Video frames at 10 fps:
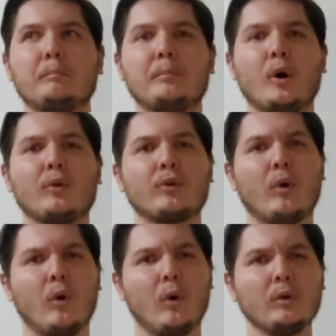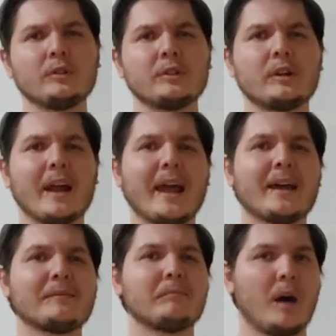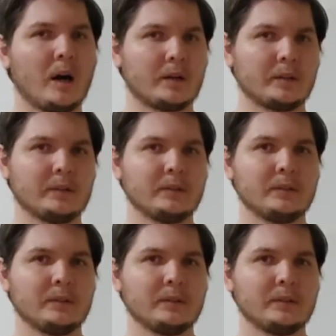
both older and modern.